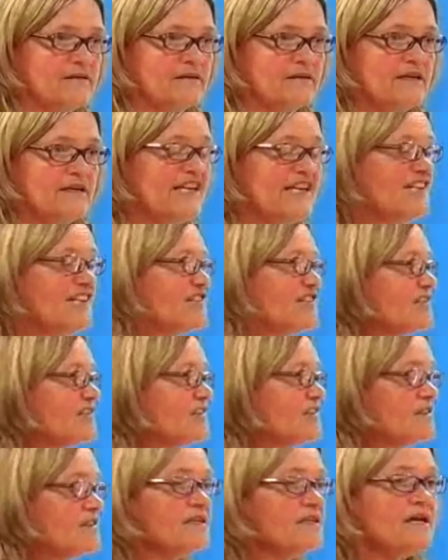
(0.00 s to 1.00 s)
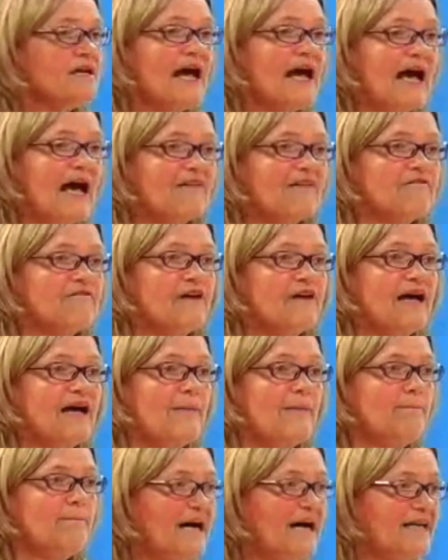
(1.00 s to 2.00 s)
It didn't have a
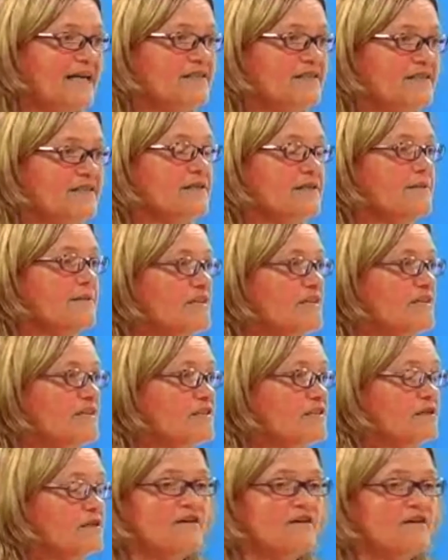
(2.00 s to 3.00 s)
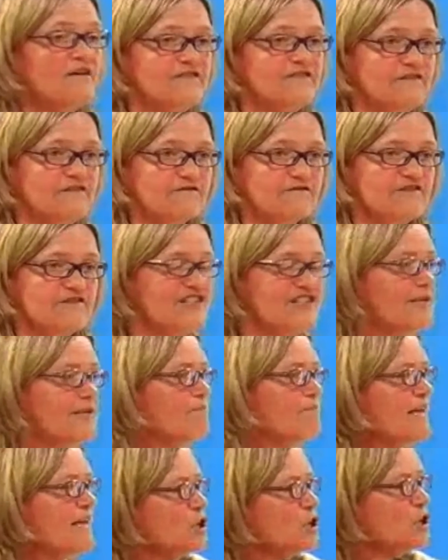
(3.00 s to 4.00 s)
blind bit of difference. It
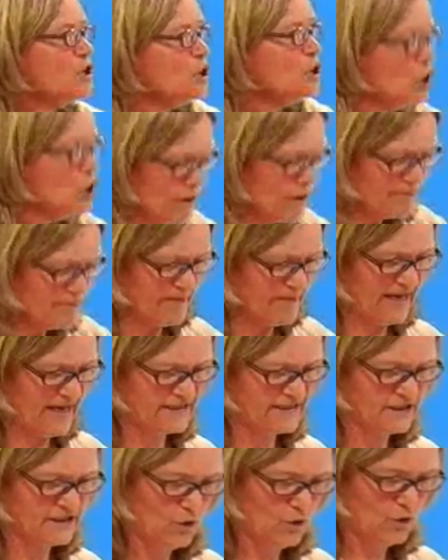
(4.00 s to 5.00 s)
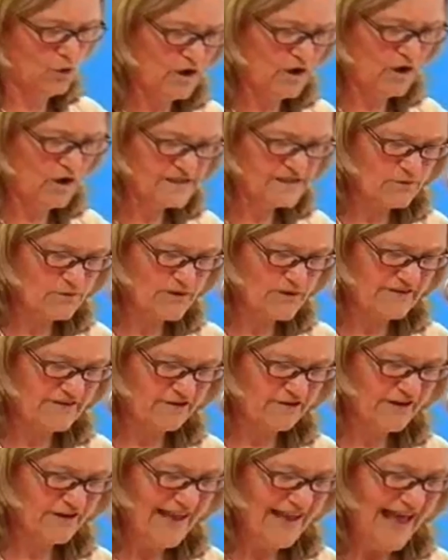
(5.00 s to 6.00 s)
made no impact
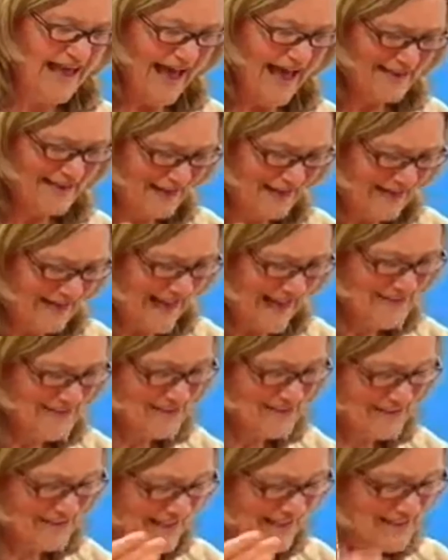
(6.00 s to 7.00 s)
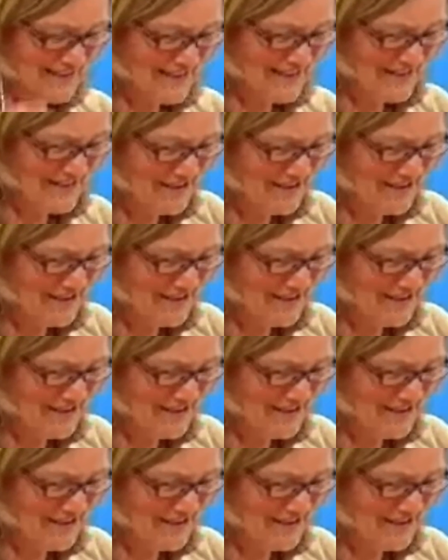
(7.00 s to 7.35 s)
whatsoever. And I asked, and I said it to